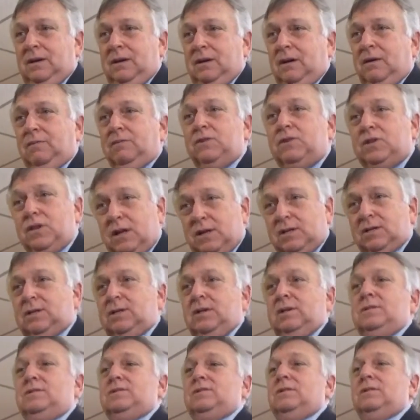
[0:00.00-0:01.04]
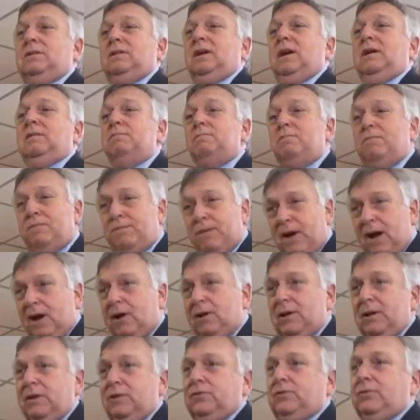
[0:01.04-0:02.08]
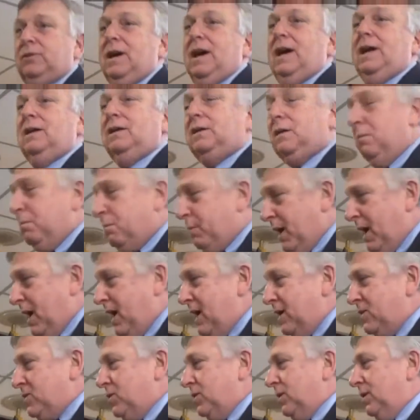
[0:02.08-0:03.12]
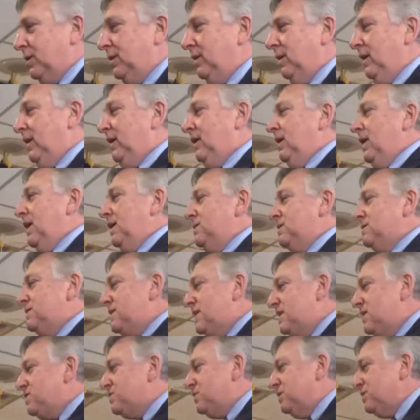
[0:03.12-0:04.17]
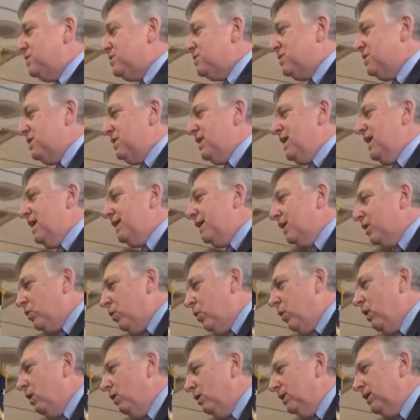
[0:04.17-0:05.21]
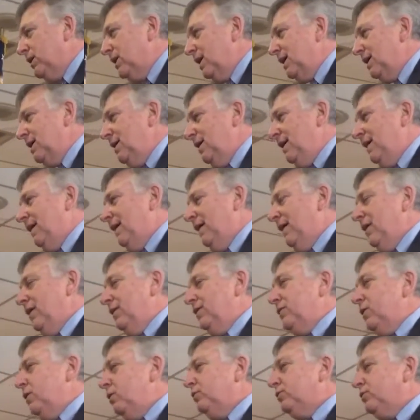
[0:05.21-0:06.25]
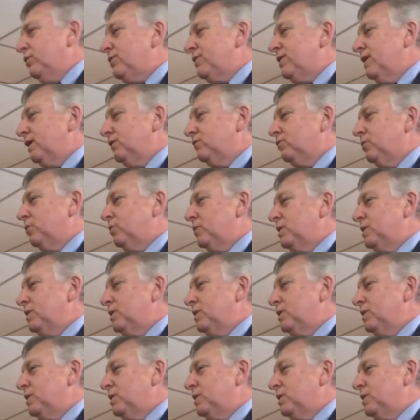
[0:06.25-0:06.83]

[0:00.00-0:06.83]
of justice and fairness and compassion and decency and equality. Those are things that